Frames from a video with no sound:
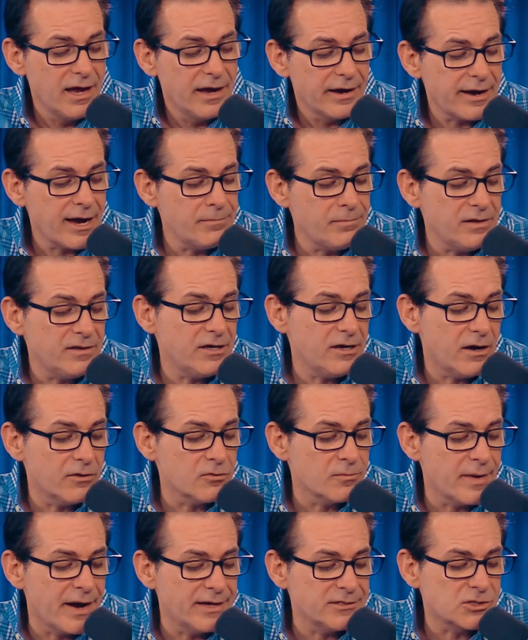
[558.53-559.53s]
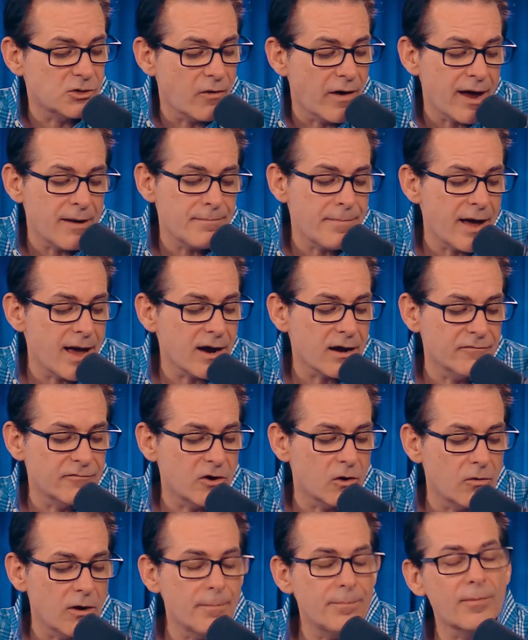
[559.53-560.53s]
can be the other man's grab bag of
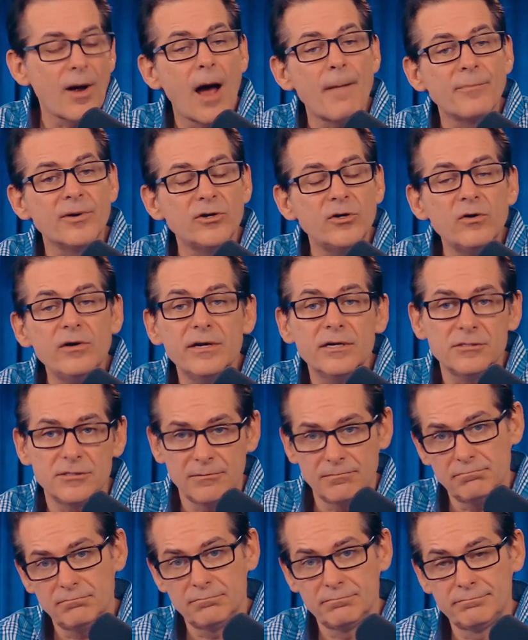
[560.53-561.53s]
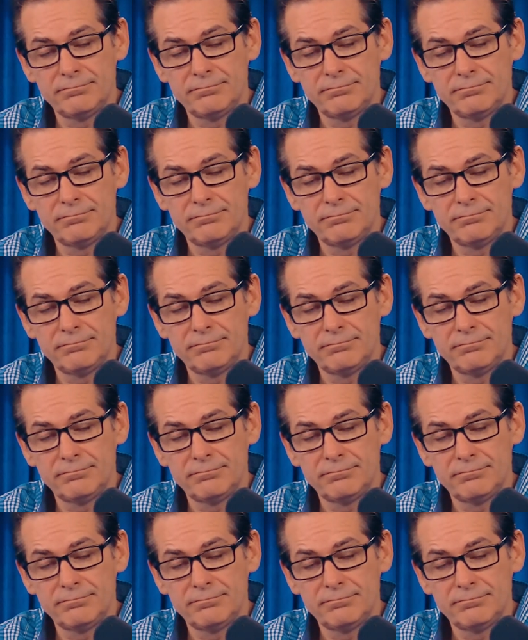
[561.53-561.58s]
corrupt opportunism.